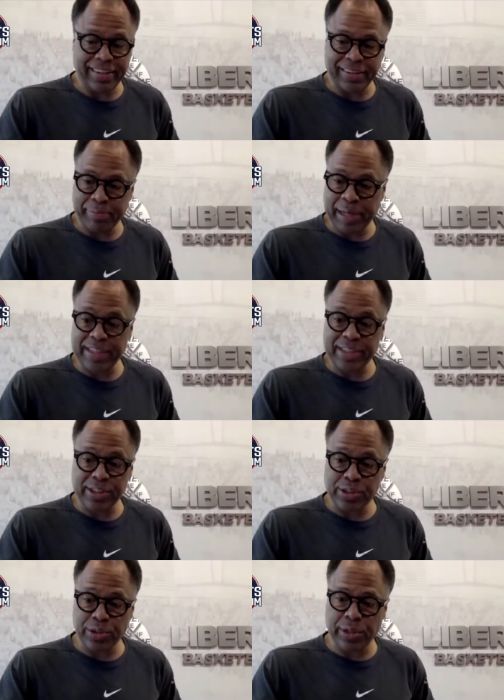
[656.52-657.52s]
basis
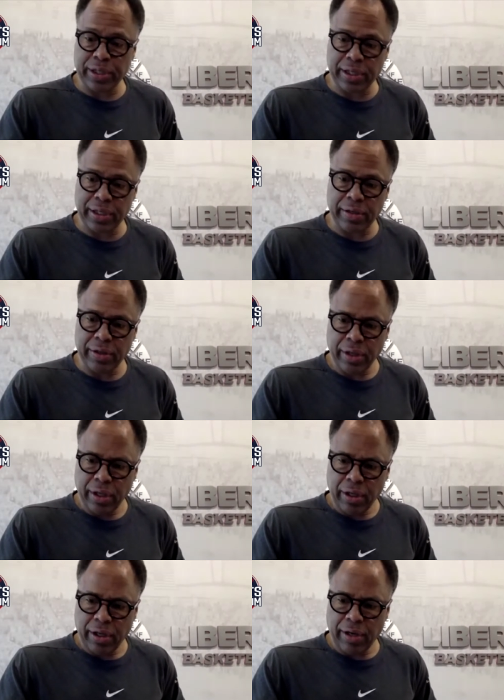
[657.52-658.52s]
to it. And
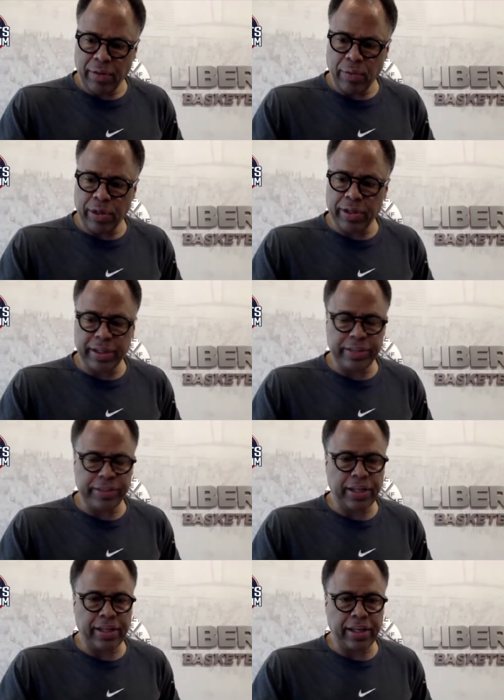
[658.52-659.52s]
one of the things I
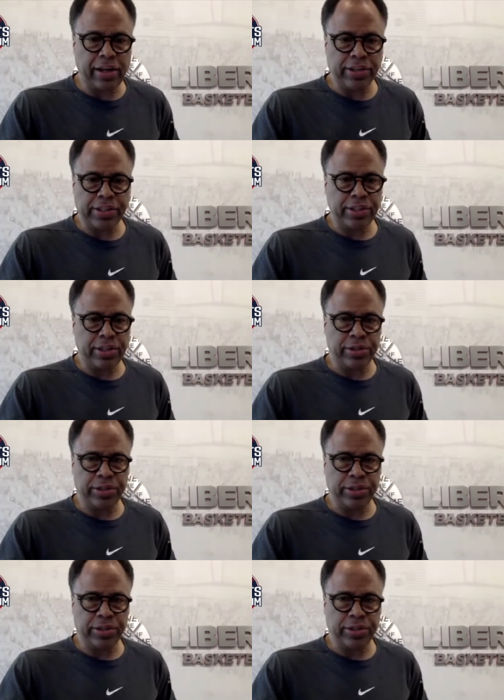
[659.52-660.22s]
think our assistant coaches